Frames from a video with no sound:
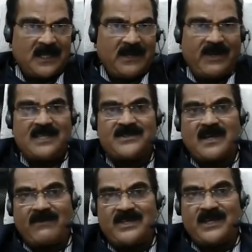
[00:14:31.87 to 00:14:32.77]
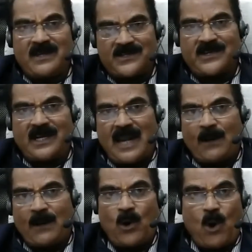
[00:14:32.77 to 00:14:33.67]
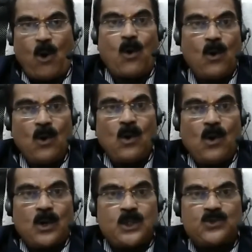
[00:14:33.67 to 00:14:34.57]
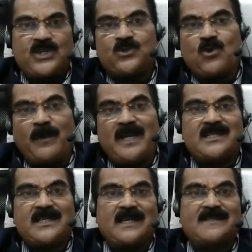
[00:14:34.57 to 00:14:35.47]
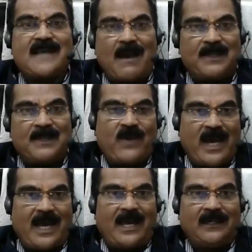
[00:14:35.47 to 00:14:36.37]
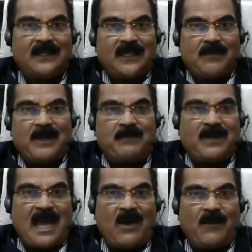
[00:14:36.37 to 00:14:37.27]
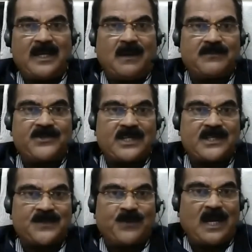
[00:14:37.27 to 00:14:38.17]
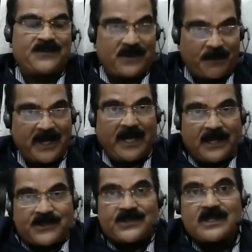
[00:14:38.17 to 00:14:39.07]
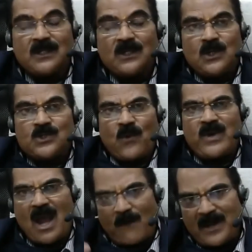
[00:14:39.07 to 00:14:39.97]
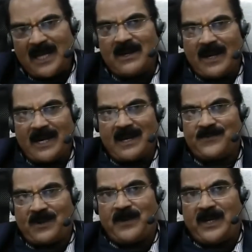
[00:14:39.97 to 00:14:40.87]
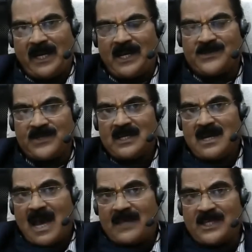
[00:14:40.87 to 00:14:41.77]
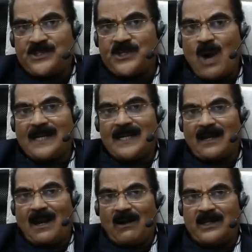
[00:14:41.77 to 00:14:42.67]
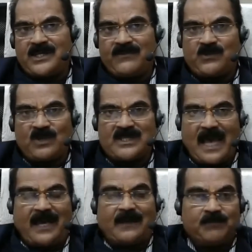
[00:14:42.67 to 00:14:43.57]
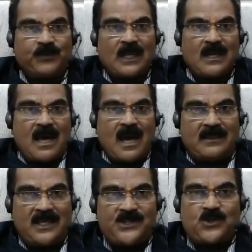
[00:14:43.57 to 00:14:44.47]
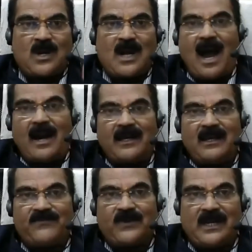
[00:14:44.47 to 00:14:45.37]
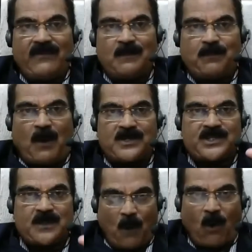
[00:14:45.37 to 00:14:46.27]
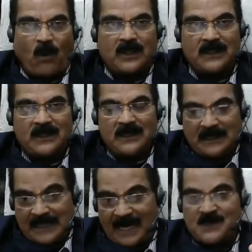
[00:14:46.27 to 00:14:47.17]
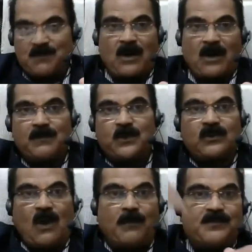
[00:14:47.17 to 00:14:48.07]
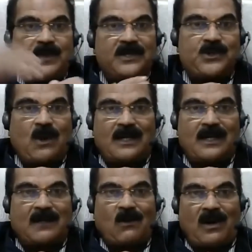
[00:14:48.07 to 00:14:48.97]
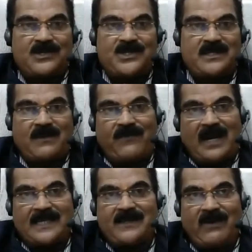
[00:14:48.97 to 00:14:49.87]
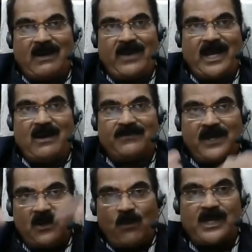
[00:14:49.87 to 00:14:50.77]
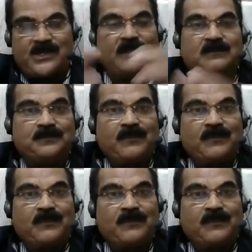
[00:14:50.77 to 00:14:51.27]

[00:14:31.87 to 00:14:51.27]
Even in service industry like Oyo, you see so many such examples where people have become successful entrepreneurs. So we have been great entrepreneurs and the Jugaad technology which was there. And this Jugaad, if given proper support, that is bottom to top. Jugaad technology is a flexible way of innovation.